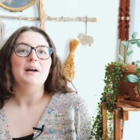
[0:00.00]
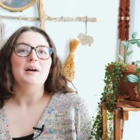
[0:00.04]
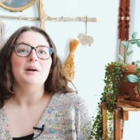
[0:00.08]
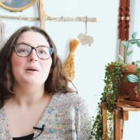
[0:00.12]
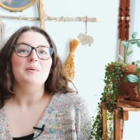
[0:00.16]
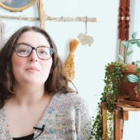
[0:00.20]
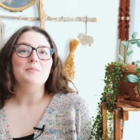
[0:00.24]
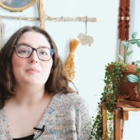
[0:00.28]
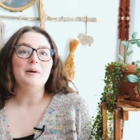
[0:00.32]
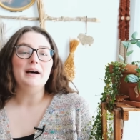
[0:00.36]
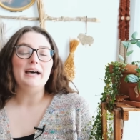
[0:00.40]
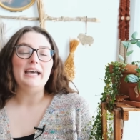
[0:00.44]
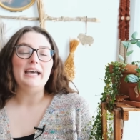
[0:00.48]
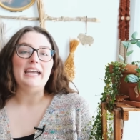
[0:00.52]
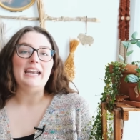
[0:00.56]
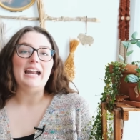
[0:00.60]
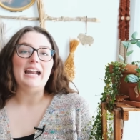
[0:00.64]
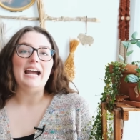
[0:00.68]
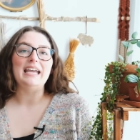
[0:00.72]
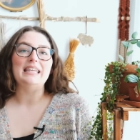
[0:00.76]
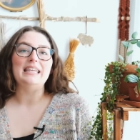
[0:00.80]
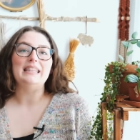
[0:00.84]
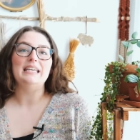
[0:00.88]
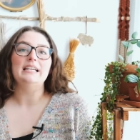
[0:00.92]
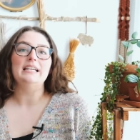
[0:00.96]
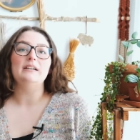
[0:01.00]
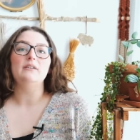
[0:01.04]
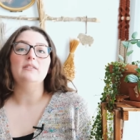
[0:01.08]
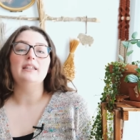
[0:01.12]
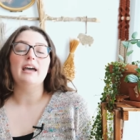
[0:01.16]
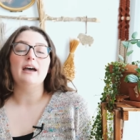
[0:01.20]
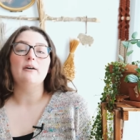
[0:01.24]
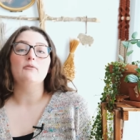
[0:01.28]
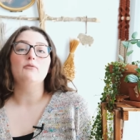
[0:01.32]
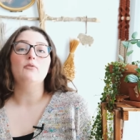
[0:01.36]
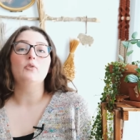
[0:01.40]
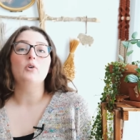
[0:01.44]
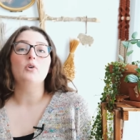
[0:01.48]
But I think
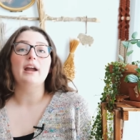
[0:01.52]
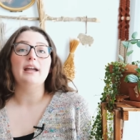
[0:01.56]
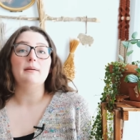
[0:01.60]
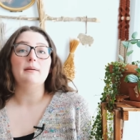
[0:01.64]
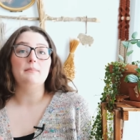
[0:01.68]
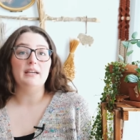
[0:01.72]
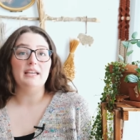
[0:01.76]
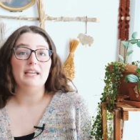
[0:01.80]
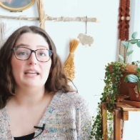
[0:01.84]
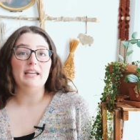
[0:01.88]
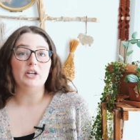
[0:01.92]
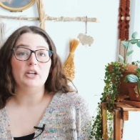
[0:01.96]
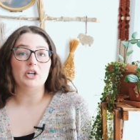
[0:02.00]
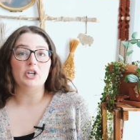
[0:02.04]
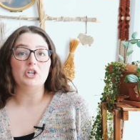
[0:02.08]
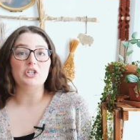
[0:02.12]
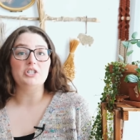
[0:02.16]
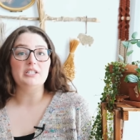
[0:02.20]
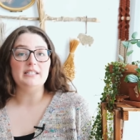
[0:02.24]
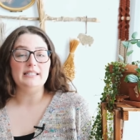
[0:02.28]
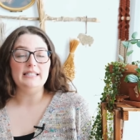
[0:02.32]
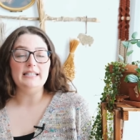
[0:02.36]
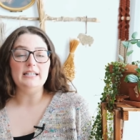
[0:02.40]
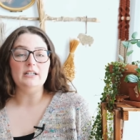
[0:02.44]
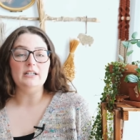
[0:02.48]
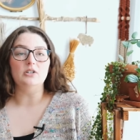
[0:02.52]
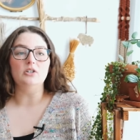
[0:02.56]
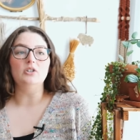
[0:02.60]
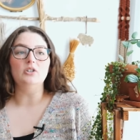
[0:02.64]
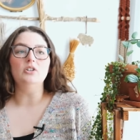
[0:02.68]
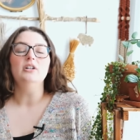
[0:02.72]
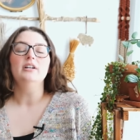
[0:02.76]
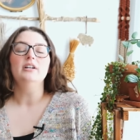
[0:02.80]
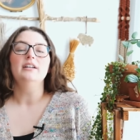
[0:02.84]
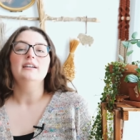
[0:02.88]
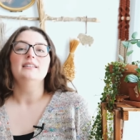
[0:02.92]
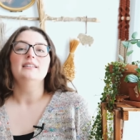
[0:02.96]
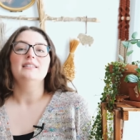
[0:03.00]
that for a beginner
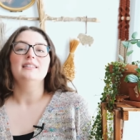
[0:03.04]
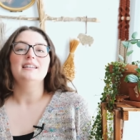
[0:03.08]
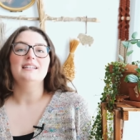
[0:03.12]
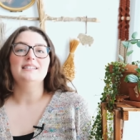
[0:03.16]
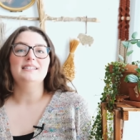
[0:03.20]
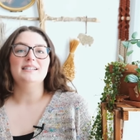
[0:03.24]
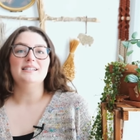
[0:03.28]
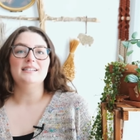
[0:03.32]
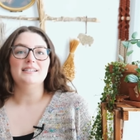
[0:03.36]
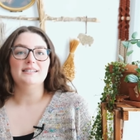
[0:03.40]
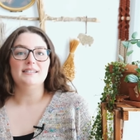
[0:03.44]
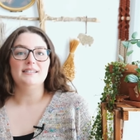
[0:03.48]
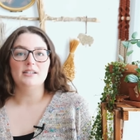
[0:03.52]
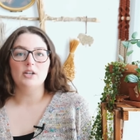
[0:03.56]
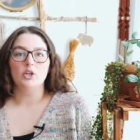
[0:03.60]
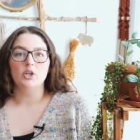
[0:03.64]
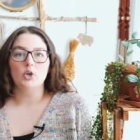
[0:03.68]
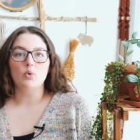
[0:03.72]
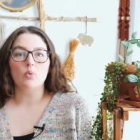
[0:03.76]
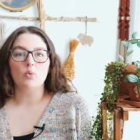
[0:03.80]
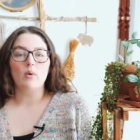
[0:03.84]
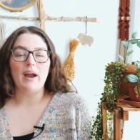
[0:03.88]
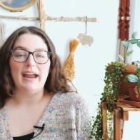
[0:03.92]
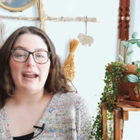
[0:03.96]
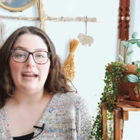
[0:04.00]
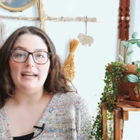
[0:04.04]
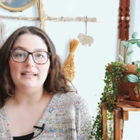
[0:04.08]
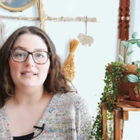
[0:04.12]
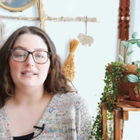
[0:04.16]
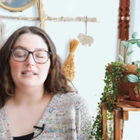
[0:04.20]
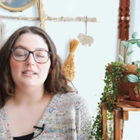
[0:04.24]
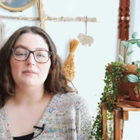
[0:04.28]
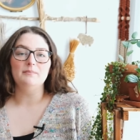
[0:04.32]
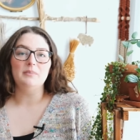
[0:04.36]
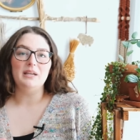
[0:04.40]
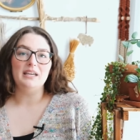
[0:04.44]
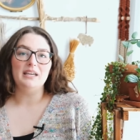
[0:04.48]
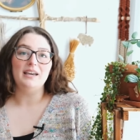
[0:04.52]
still, this is great
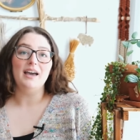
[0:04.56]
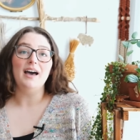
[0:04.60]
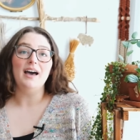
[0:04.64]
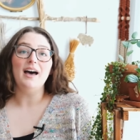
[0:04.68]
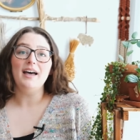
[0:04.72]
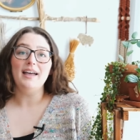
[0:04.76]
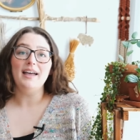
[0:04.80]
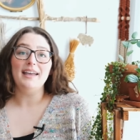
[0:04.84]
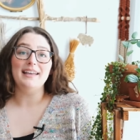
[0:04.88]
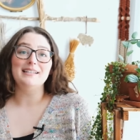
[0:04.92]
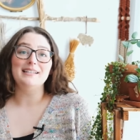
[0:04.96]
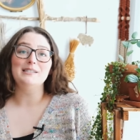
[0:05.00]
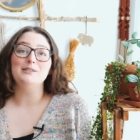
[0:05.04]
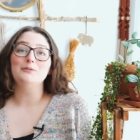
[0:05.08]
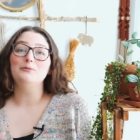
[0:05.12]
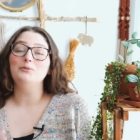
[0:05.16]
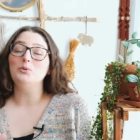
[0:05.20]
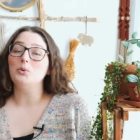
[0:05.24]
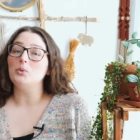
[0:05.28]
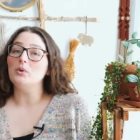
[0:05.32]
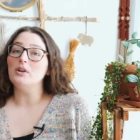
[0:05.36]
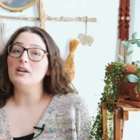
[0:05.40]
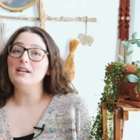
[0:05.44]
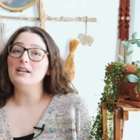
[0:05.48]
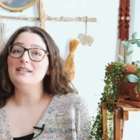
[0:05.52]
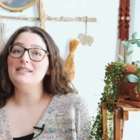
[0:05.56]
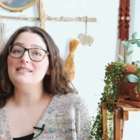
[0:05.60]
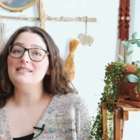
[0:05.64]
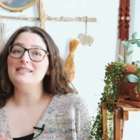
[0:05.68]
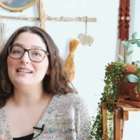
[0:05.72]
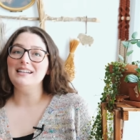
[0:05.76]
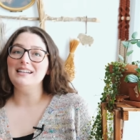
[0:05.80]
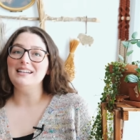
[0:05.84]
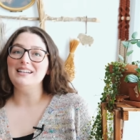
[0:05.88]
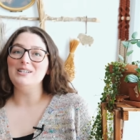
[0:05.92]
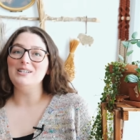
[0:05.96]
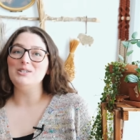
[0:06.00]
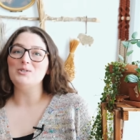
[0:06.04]
because Florence
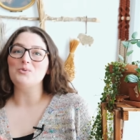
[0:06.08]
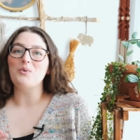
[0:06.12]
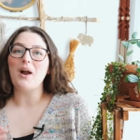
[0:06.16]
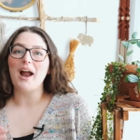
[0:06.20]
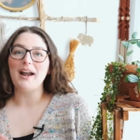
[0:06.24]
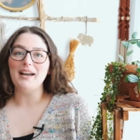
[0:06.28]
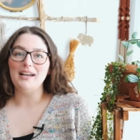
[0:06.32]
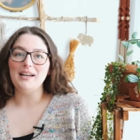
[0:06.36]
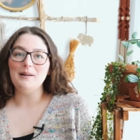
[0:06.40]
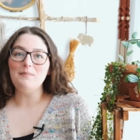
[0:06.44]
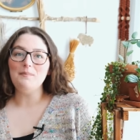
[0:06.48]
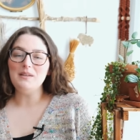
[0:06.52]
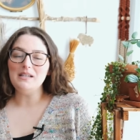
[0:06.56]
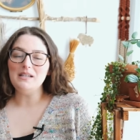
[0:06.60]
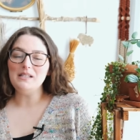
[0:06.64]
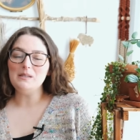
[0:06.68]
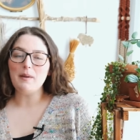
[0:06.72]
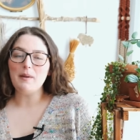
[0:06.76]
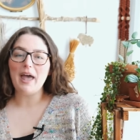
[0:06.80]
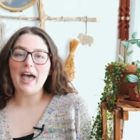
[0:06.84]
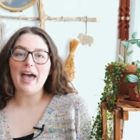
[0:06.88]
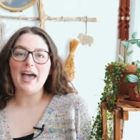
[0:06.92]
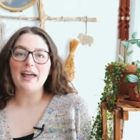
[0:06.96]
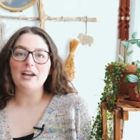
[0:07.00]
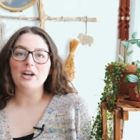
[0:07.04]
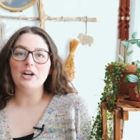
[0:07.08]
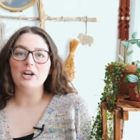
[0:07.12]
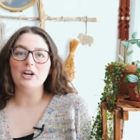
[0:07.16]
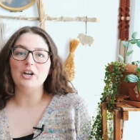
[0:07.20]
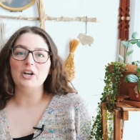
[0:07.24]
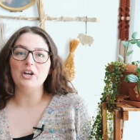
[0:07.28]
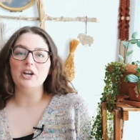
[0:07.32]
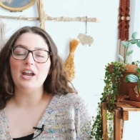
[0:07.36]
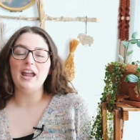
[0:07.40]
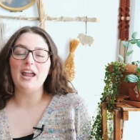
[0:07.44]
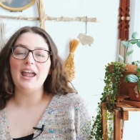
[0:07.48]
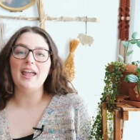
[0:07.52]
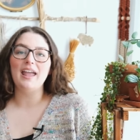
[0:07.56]
is writing up this
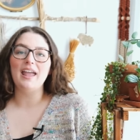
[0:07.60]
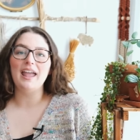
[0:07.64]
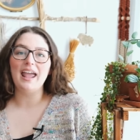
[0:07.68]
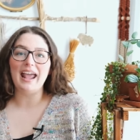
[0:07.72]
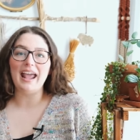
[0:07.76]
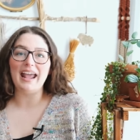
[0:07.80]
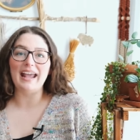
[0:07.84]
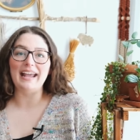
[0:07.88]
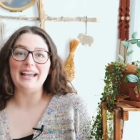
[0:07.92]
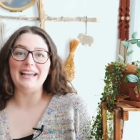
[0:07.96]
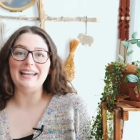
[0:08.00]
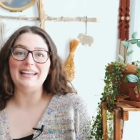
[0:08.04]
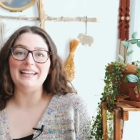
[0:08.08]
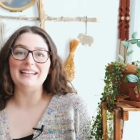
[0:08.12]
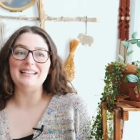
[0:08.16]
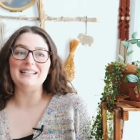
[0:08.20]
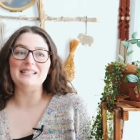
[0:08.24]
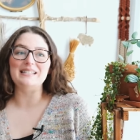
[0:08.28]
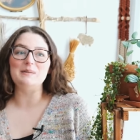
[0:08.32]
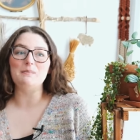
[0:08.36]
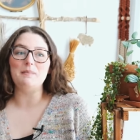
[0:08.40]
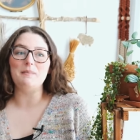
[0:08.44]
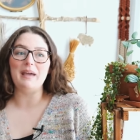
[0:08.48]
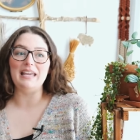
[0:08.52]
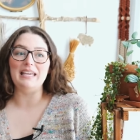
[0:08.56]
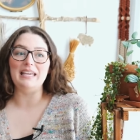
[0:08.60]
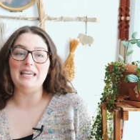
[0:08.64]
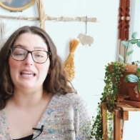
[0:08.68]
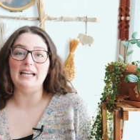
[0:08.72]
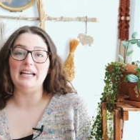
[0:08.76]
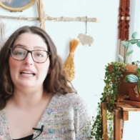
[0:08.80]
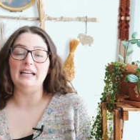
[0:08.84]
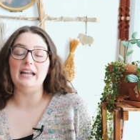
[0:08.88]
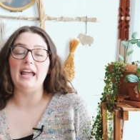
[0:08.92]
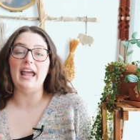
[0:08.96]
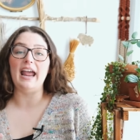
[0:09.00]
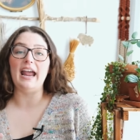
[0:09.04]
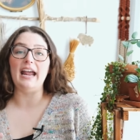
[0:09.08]
pattern and
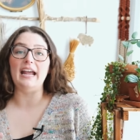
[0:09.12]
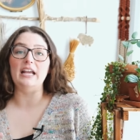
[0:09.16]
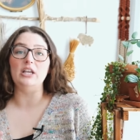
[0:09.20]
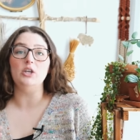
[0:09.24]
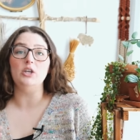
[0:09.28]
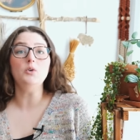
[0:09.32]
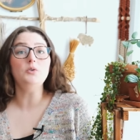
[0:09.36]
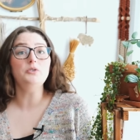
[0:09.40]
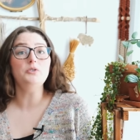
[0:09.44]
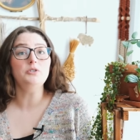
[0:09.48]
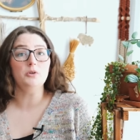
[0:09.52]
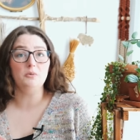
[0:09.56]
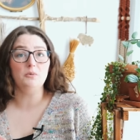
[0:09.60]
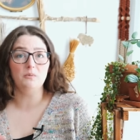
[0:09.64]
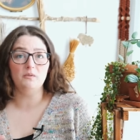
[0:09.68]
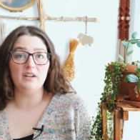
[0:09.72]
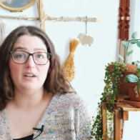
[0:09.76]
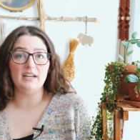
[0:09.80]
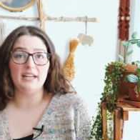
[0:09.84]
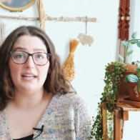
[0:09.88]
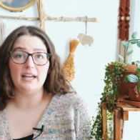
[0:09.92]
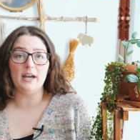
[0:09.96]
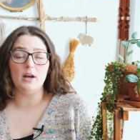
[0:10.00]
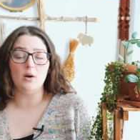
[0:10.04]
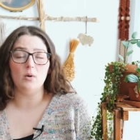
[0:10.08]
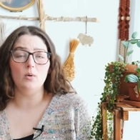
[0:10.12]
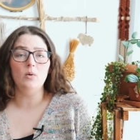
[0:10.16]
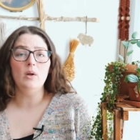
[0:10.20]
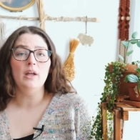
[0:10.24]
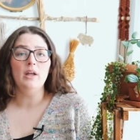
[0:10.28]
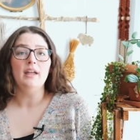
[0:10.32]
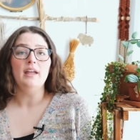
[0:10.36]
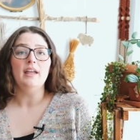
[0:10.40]
making a YouTube video